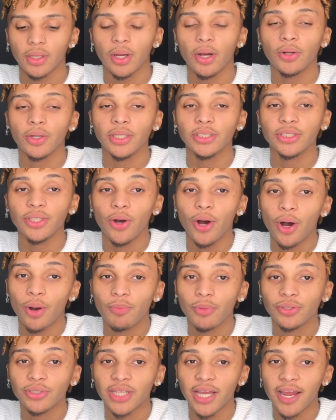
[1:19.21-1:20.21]
Okay, so
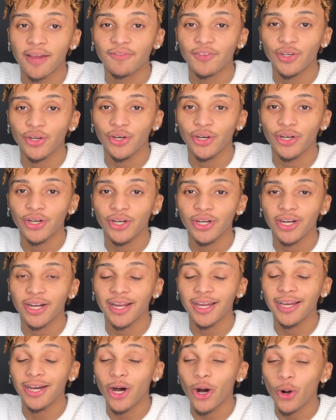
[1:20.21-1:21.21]
almost after
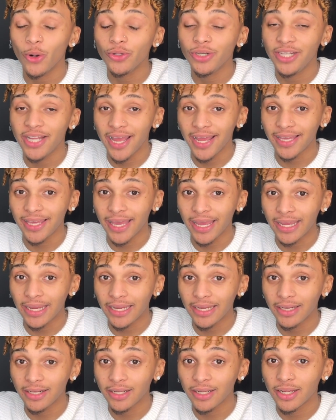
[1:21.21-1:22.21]
a whole
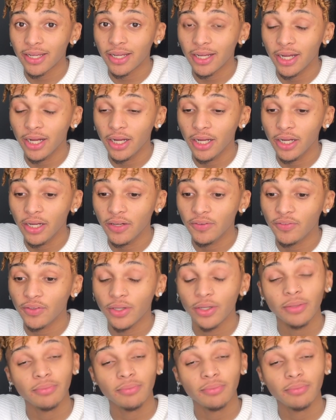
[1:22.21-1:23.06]
decade of